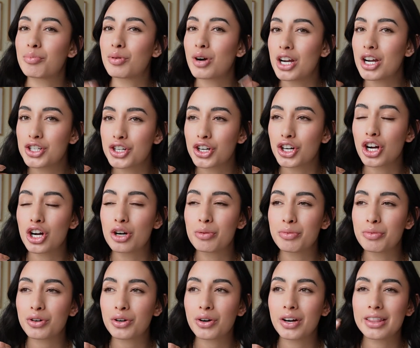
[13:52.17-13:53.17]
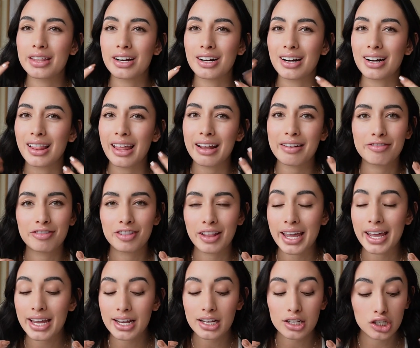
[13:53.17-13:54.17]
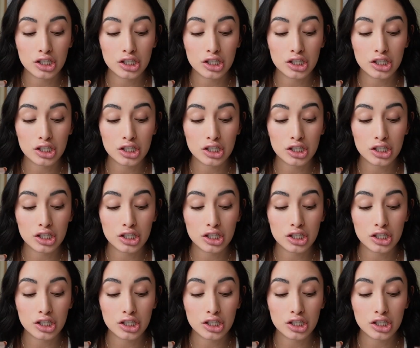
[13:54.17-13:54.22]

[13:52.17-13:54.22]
brush your comb through it, they're gonna like flake.